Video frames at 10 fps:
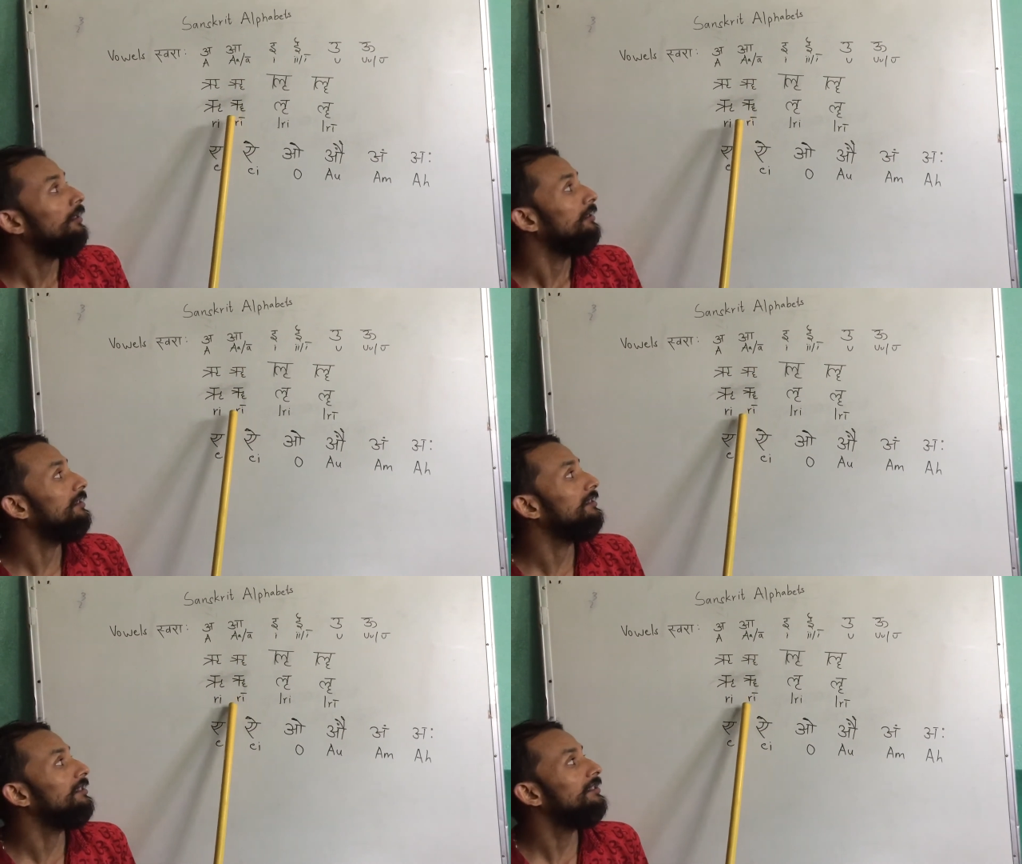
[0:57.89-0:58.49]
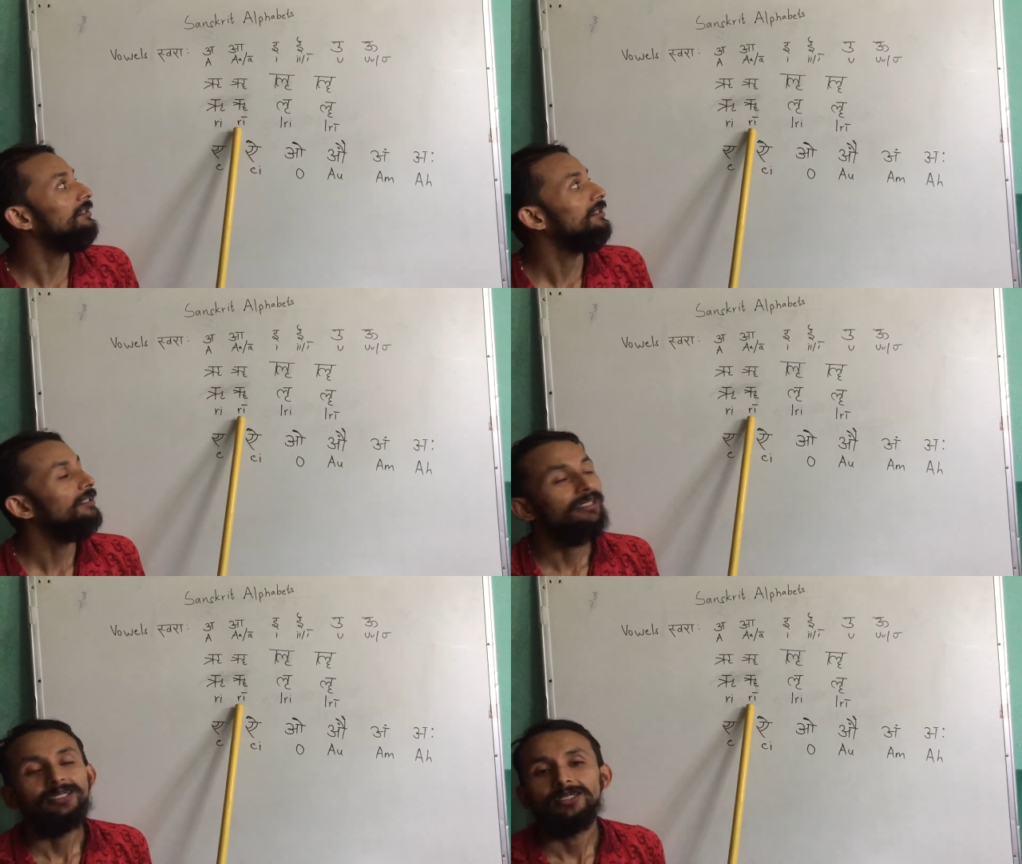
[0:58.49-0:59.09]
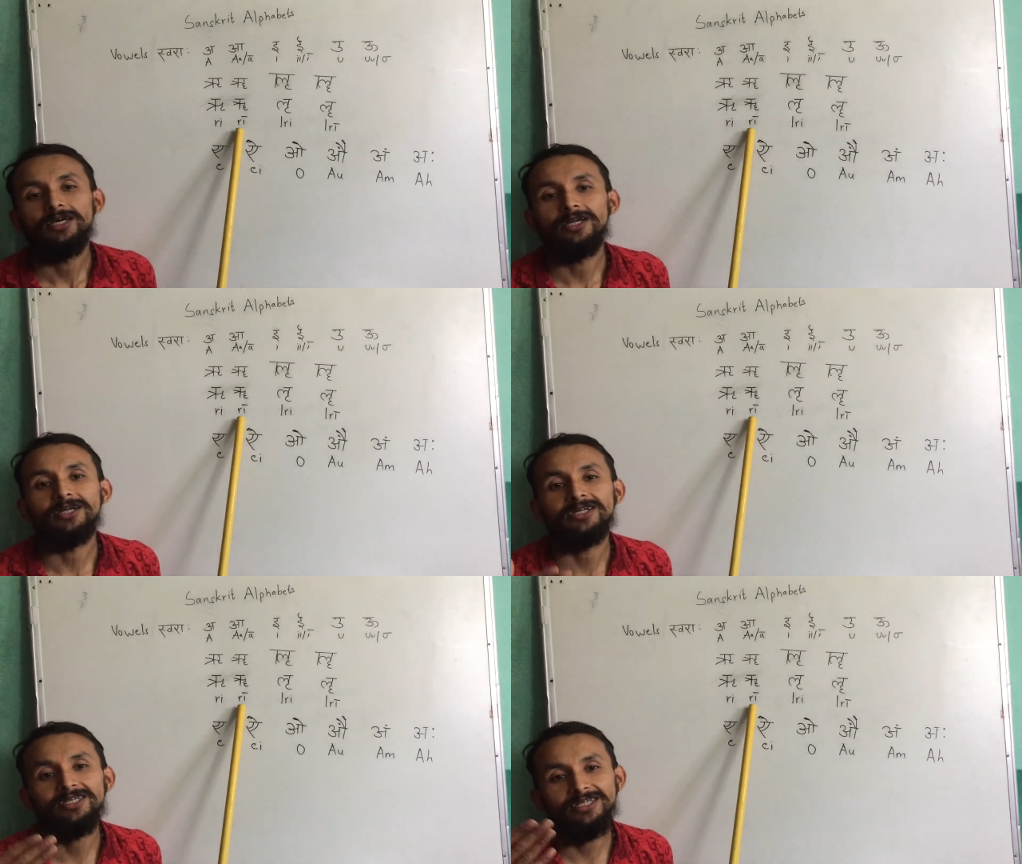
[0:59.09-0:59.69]
This is
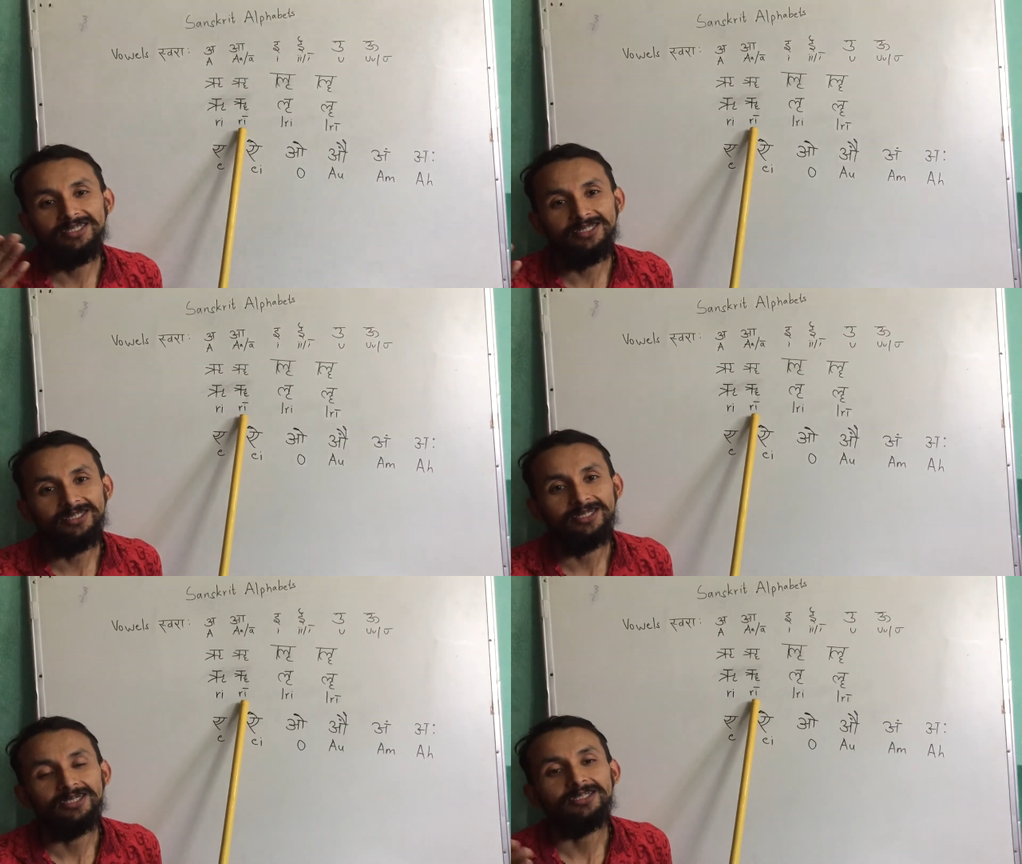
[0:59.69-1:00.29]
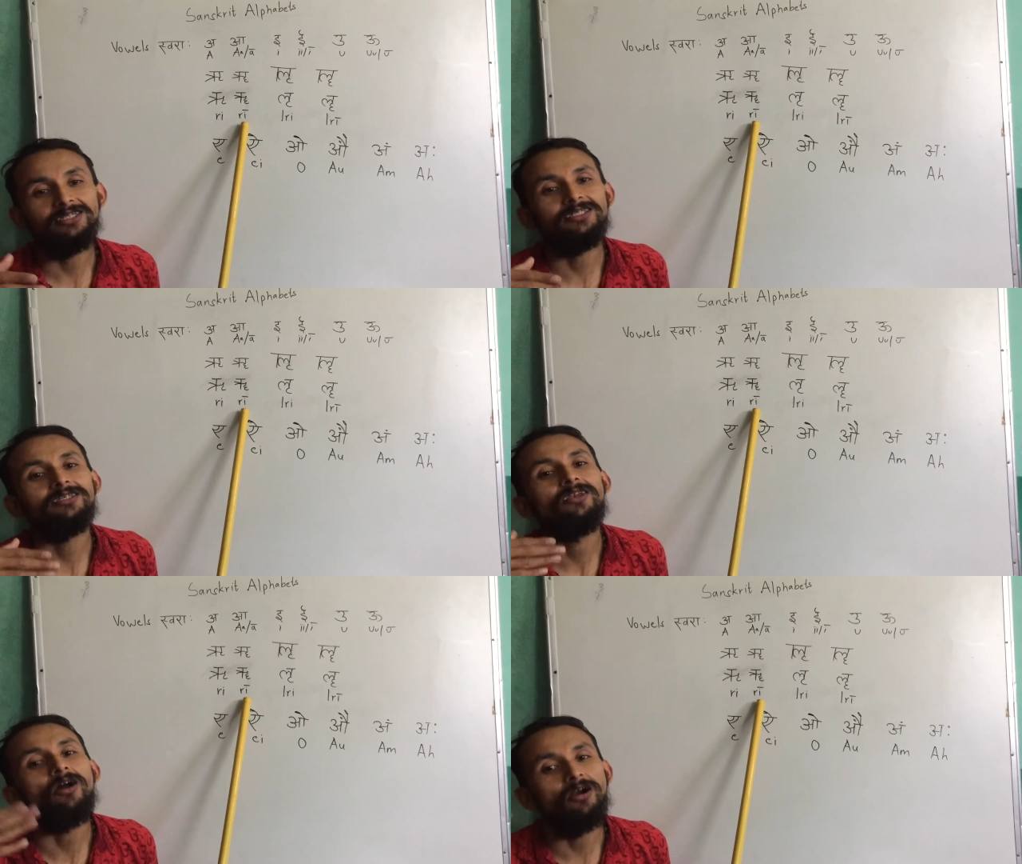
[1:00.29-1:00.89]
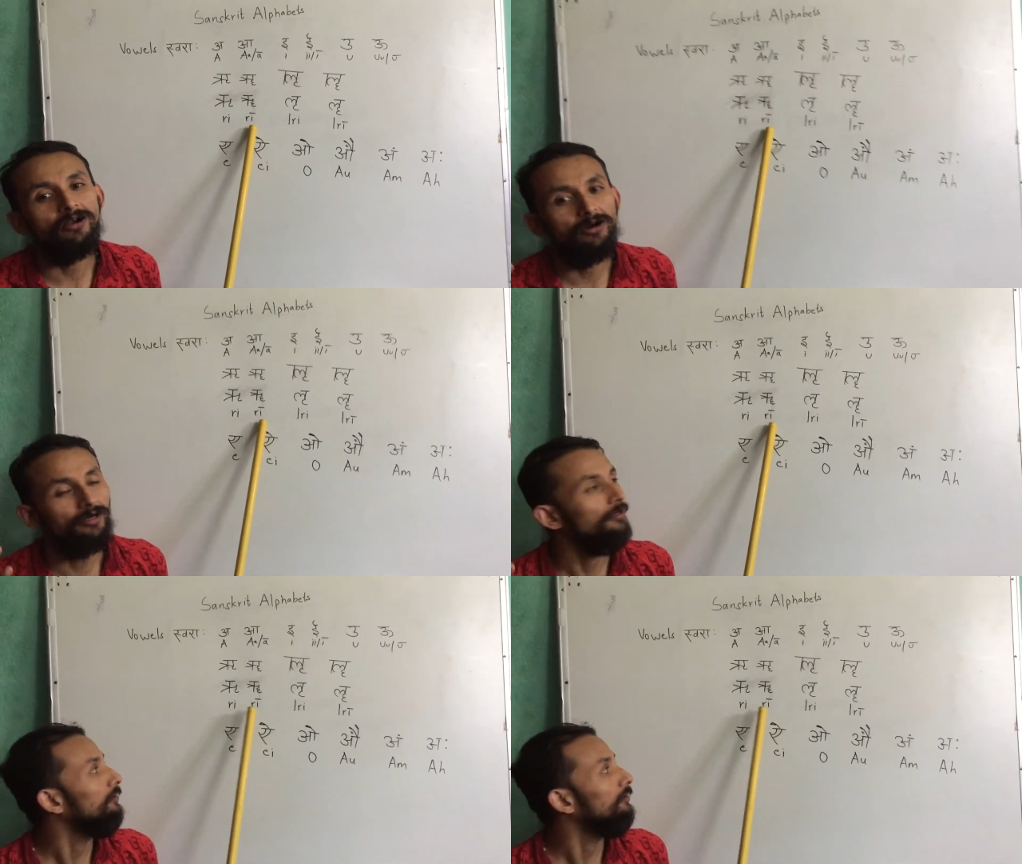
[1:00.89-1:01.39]
re. This is longer.